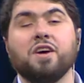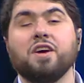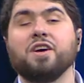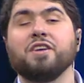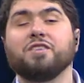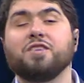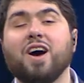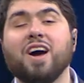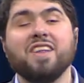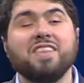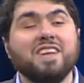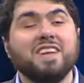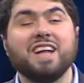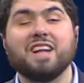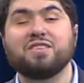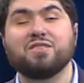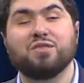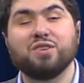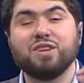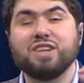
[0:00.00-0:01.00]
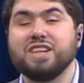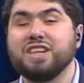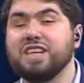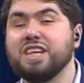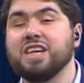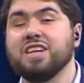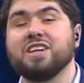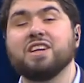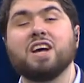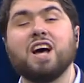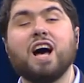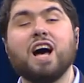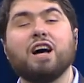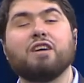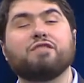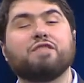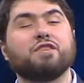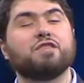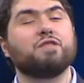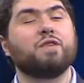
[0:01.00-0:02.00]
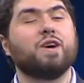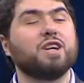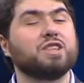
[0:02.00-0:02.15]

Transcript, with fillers: So I think that's really neat. First of all, I